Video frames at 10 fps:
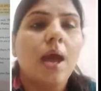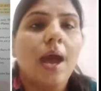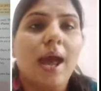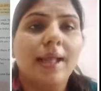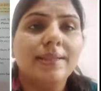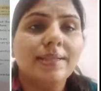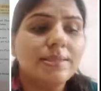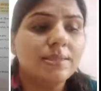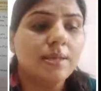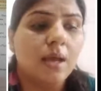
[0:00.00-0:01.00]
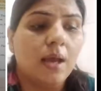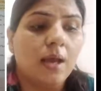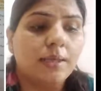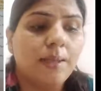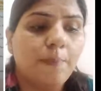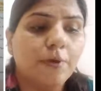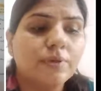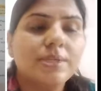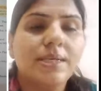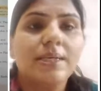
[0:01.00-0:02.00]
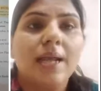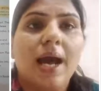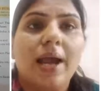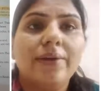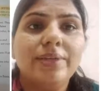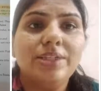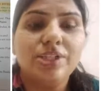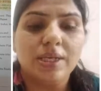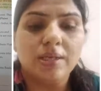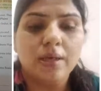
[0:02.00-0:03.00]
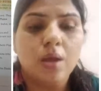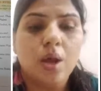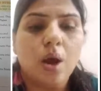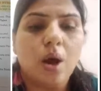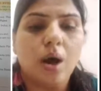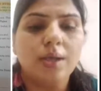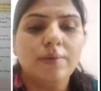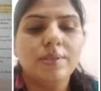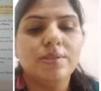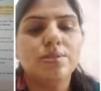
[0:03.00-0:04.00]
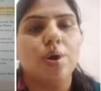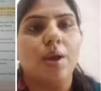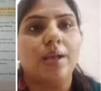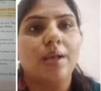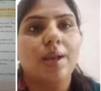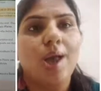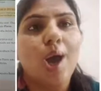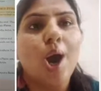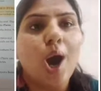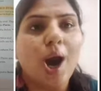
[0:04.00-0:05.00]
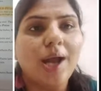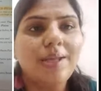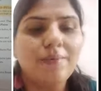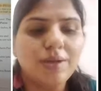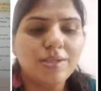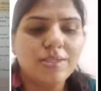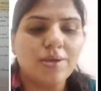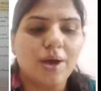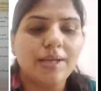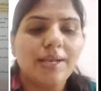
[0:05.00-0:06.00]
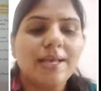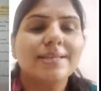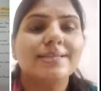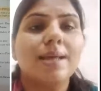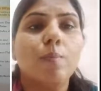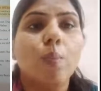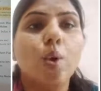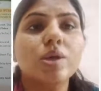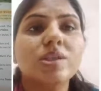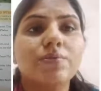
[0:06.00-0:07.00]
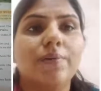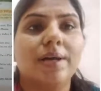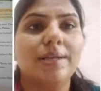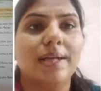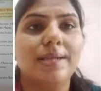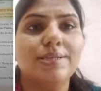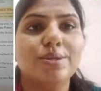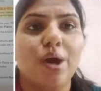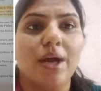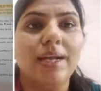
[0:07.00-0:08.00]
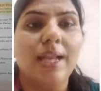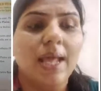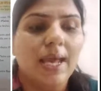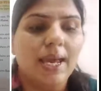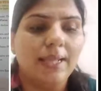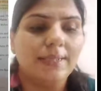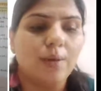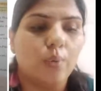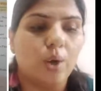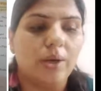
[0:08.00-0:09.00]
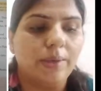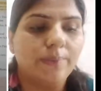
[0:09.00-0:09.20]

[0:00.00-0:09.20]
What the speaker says: And this deposit are rich in alluvial soil. Alluvial soil is the most fertile soil in the world,